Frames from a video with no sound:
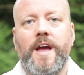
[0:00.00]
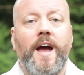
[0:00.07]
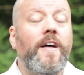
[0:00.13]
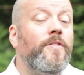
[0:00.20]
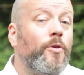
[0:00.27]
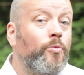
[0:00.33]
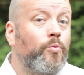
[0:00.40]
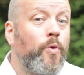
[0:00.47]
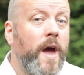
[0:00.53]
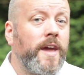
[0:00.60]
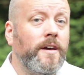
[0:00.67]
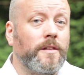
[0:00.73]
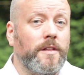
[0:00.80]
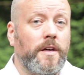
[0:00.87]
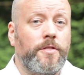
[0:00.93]
and the
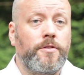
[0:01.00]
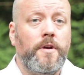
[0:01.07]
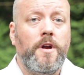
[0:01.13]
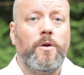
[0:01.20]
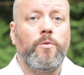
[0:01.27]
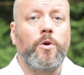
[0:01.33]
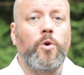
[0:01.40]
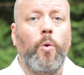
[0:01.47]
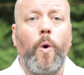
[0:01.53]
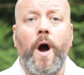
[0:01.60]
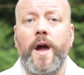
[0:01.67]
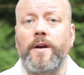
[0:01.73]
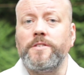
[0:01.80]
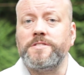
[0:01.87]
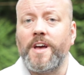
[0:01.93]
regolith
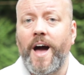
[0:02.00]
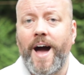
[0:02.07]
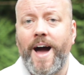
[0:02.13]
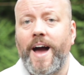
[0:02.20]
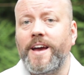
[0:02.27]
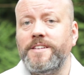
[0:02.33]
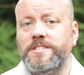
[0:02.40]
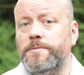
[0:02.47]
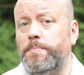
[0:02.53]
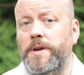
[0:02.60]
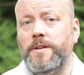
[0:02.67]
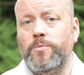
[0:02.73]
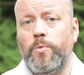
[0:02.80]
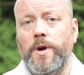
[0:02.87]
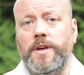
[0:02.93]
requires high
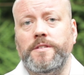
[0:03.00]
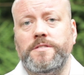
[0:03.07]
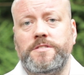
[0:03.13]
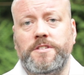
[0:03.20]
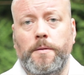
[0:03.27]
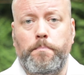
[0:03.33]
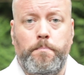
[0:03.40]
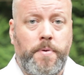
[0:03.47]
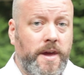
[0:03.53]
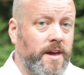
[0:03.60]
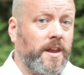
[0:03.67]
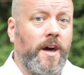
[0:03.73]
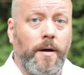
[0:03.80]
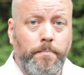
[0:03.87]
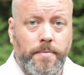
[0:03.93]
speed winds to pick
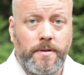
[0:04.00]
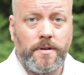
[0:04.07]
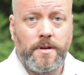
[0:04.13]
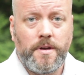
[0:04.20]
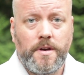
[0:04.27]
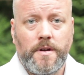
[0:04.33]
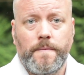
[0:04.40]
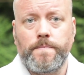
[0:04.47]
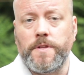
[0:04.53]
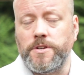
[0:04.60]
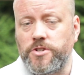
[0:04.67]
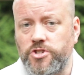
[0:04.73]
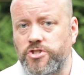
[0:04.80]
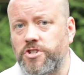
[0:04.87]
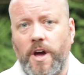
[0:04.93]
it up
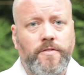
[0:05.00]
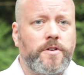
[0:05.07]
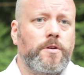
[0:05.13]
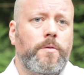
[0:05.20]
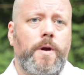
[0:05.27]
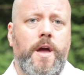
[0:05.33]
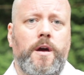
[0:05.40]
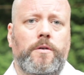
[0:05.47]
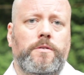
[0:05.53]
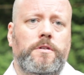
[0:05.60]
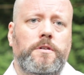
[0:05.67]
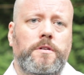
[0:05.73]
and shove it around.